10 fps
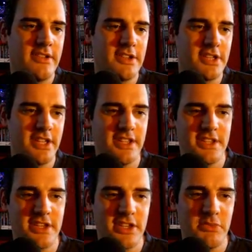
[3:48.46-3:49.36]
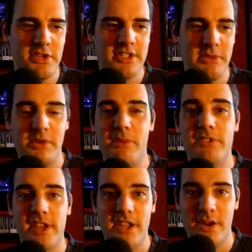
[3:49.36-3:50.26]
Essentially the community becomes
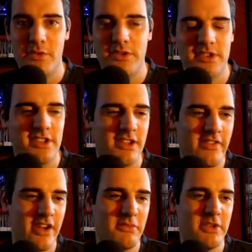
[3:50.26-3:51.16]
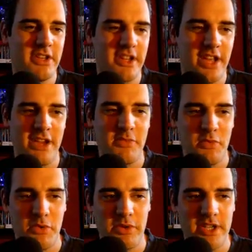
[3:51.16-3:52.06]
stakeholders in the development of the game,
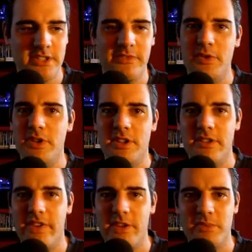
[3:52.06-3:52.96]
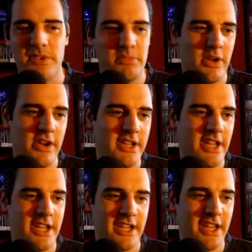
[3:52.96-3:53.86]
and we'll be interviewing developers behind
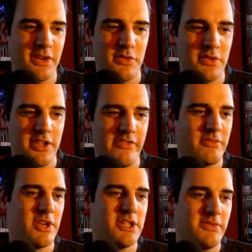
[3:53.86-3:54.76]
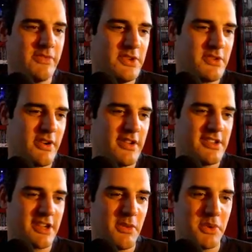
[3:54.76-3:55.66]
that and getting all the information from you guys
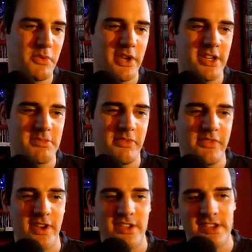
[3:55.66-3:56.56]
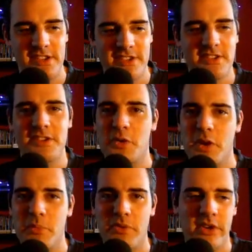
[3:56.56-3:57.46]
in the coming weeks. But first, this is just a
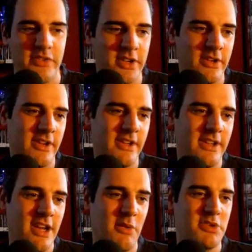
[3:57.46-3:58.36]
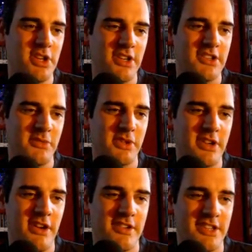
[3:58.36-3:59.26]
quick preview. I'll be showing you some of the
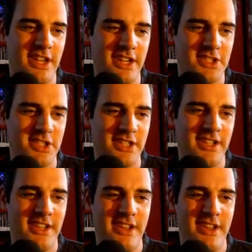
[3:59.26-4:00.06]
cars in action.